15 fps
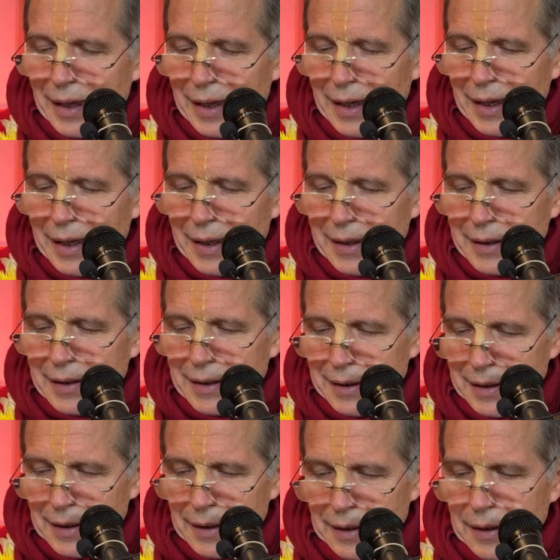And uh,
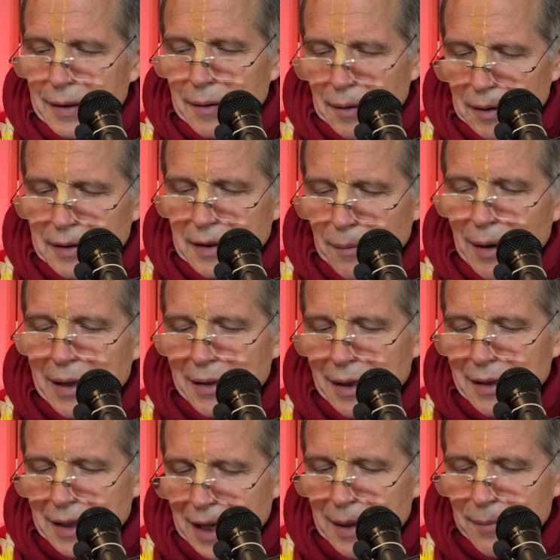some other
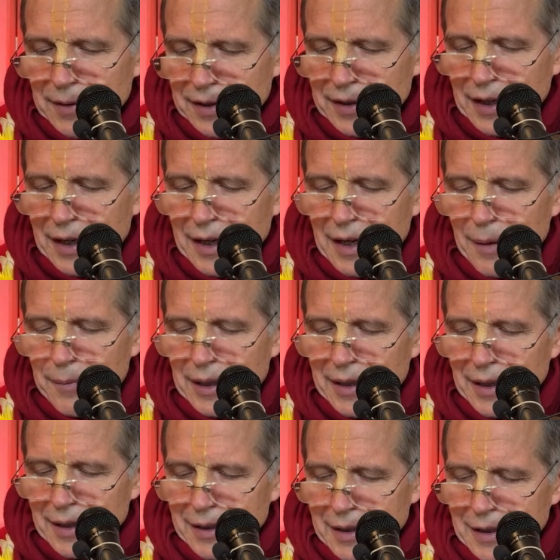names are coming,
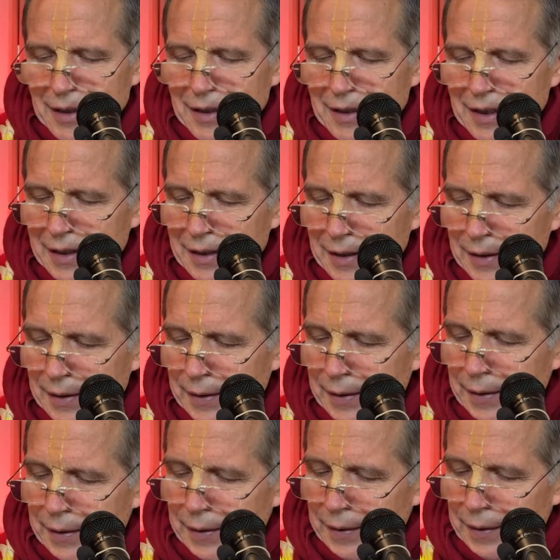and it is said,
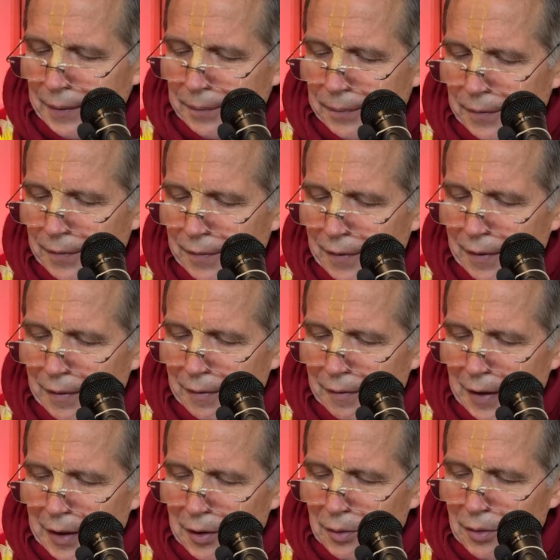
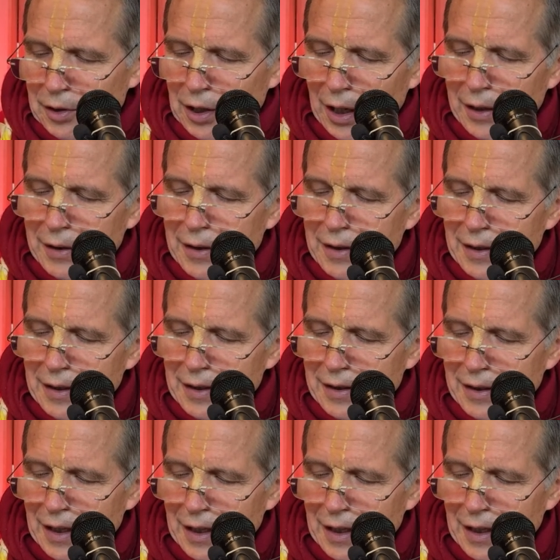when you chant these